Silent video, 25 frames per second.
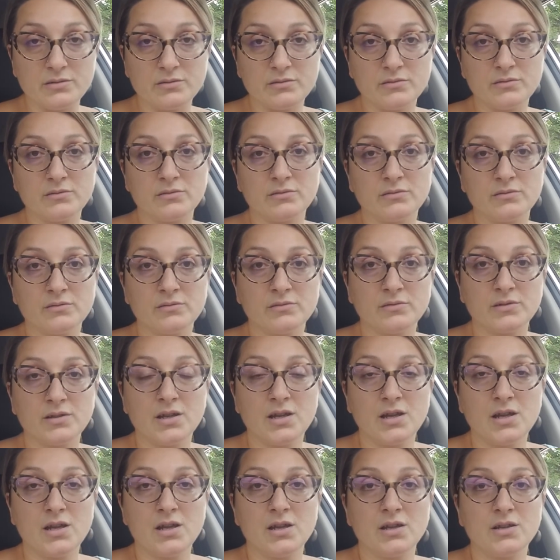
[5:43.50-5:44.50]
So
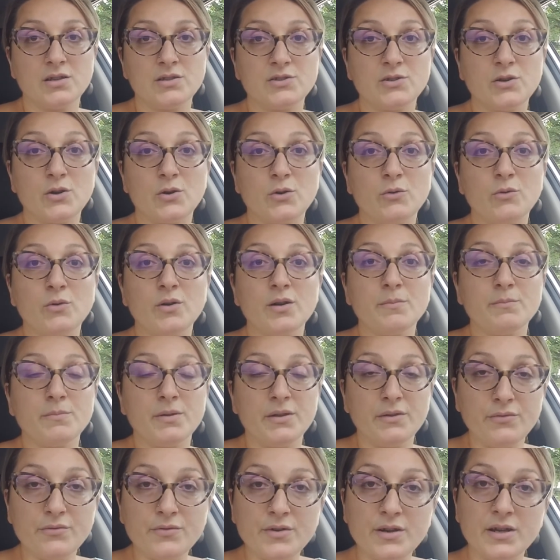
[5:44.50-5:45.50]
be free
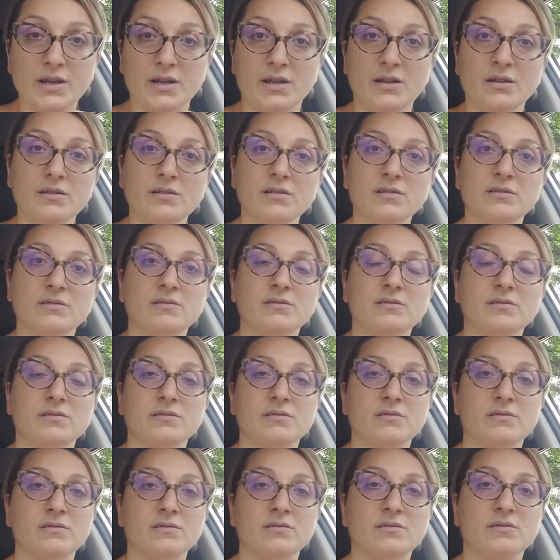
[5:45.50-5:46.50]
in your
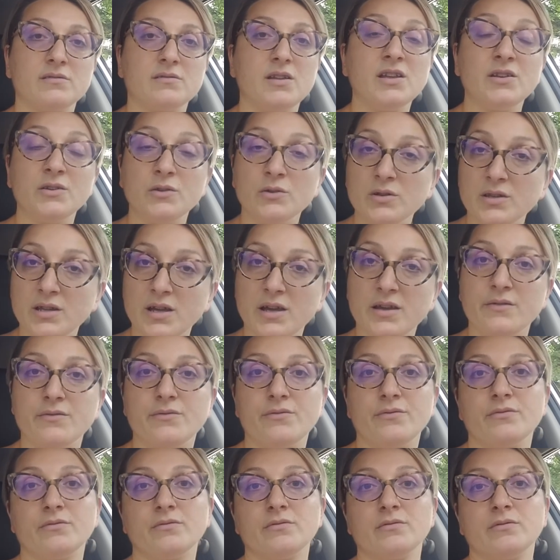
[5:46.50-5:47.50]
life.
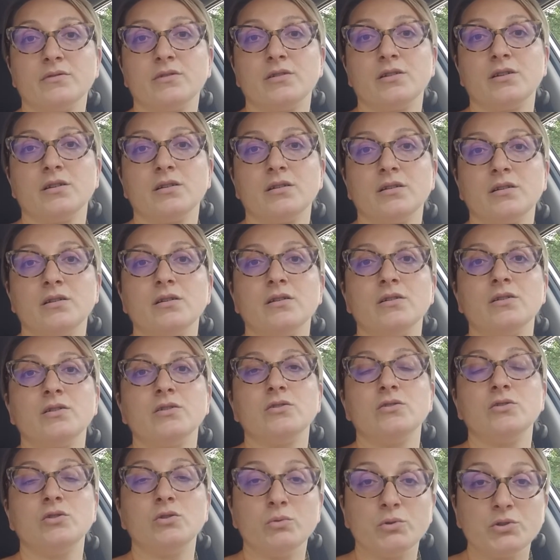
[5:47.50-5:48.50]
Do what you want to do.
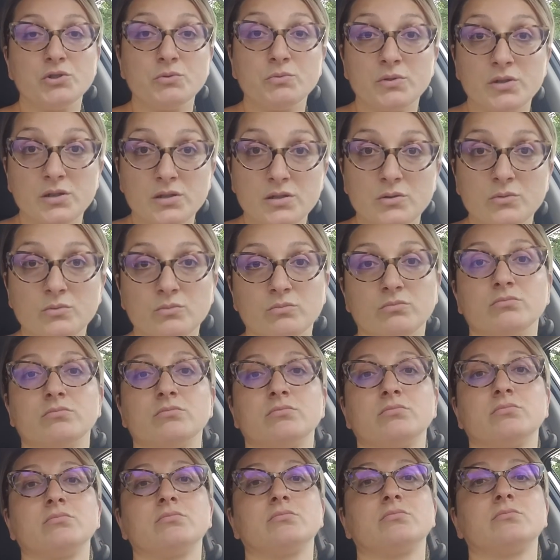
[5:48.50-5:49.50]

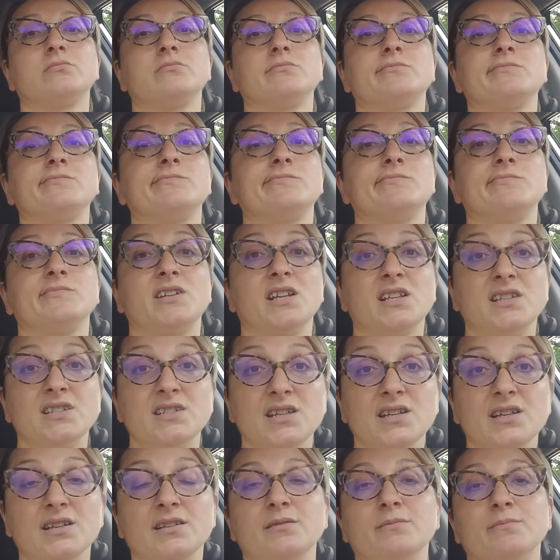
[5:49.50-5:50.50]
That's it.
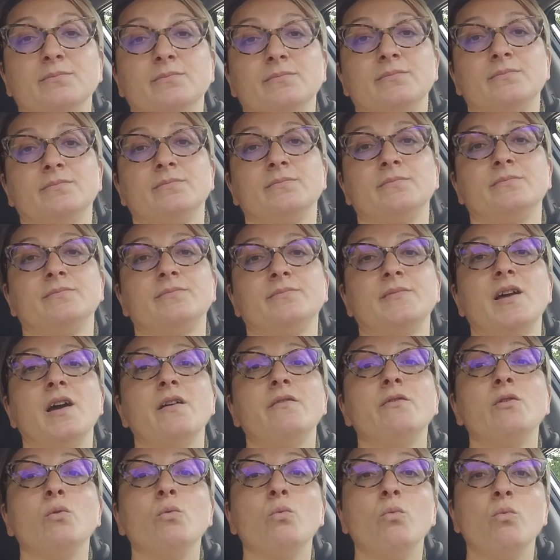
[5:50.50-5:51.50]
Have a wonderful
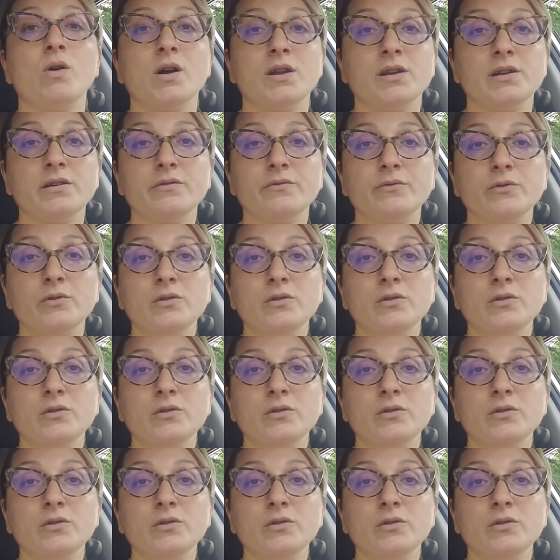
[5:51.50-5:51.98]
Tuesday.